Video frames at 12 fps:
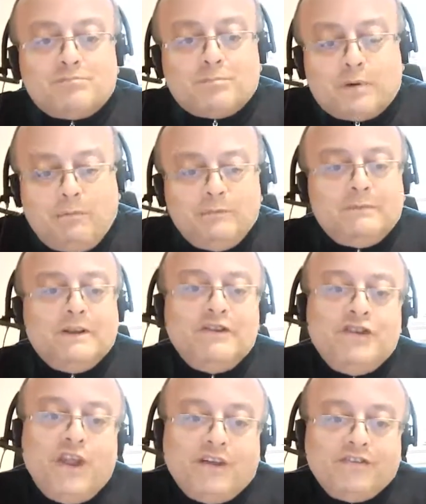probably
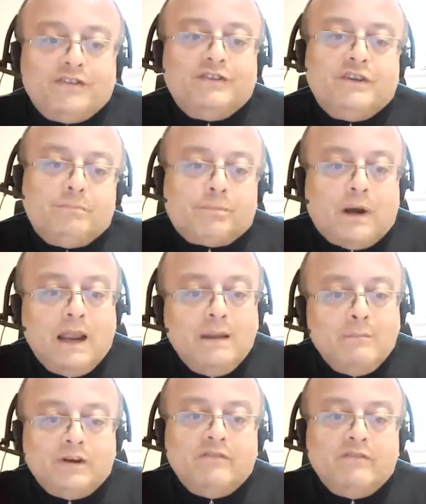not the
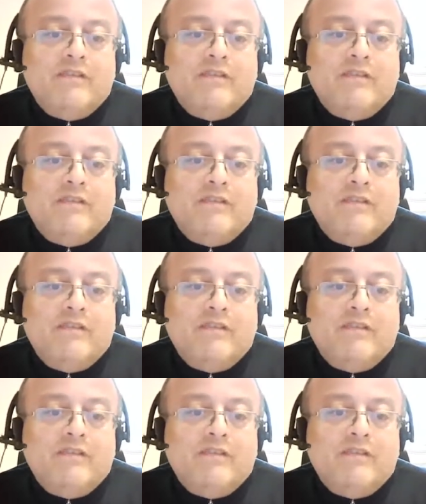primary